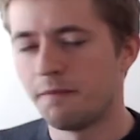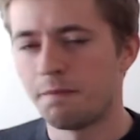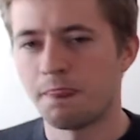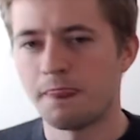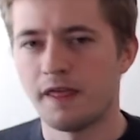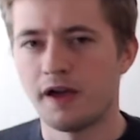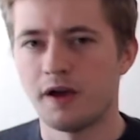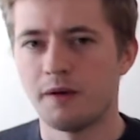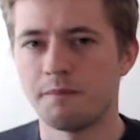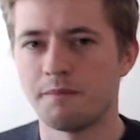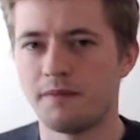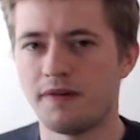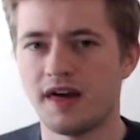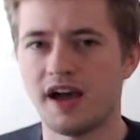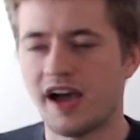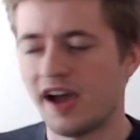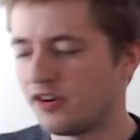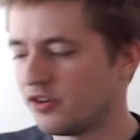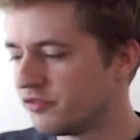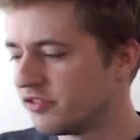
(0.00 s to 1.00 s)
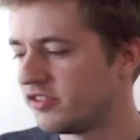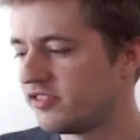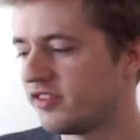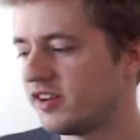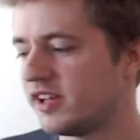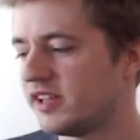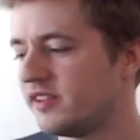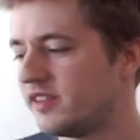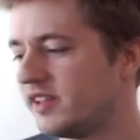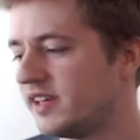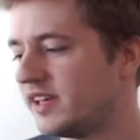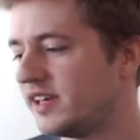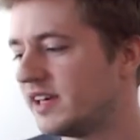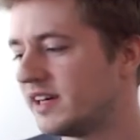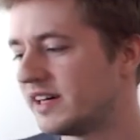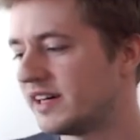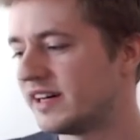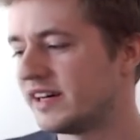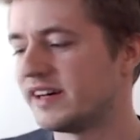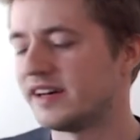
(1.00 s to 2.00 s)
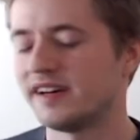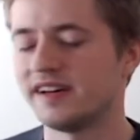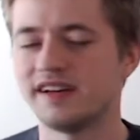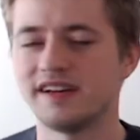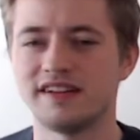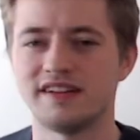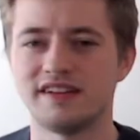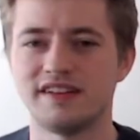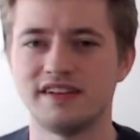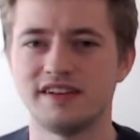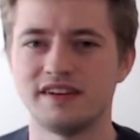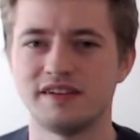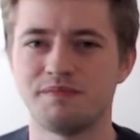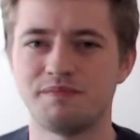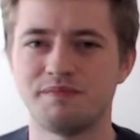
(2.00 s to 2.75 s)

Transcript: And obviously the